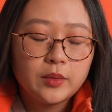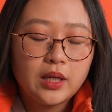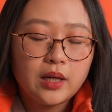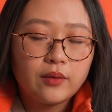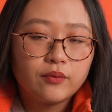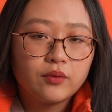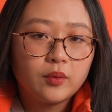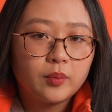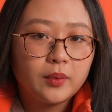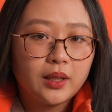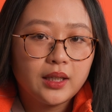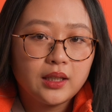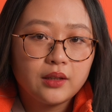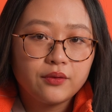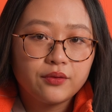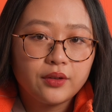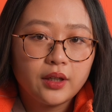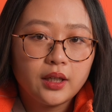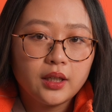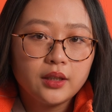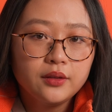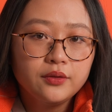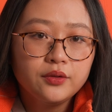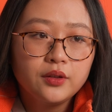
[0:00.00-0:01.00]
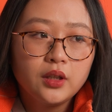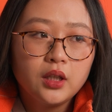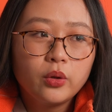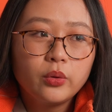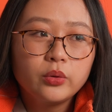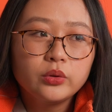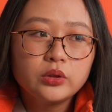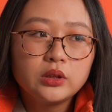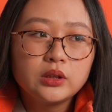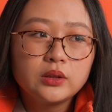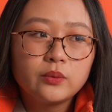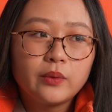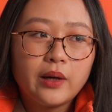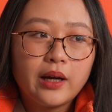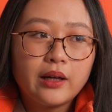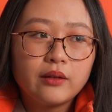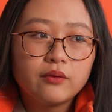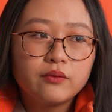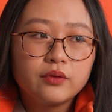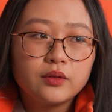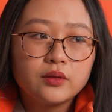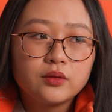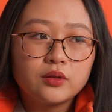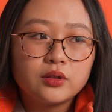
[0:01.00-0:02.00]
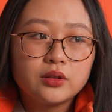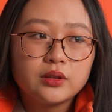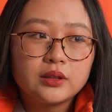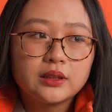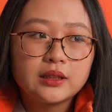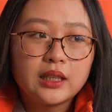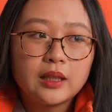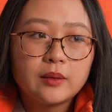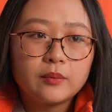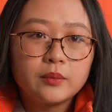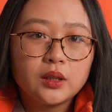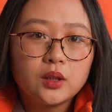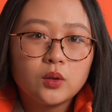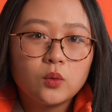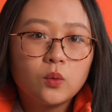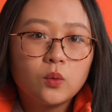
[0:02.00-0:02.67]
down from 95. Those round filters can be